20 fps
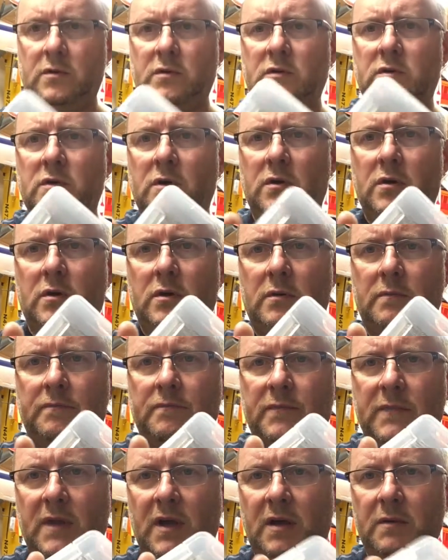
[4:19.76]
So
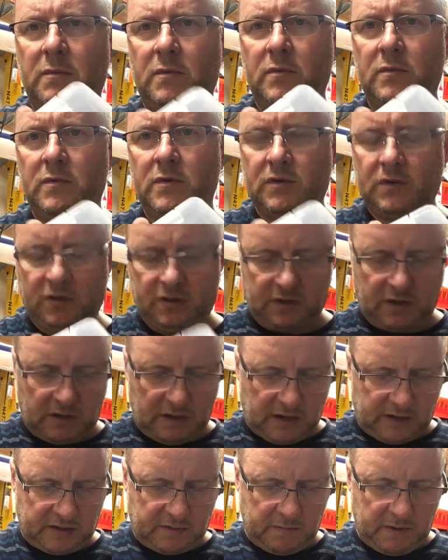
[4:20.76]
that's because I
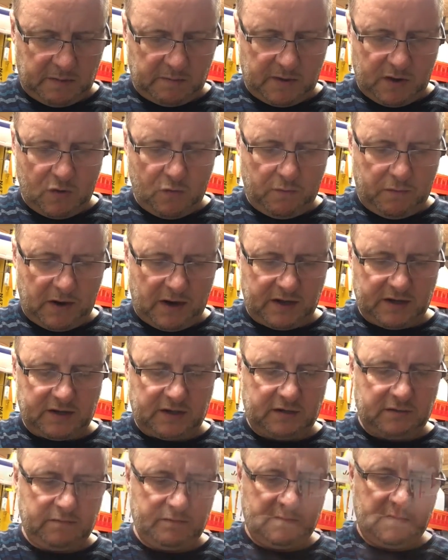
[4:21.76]
like to make my own plugs.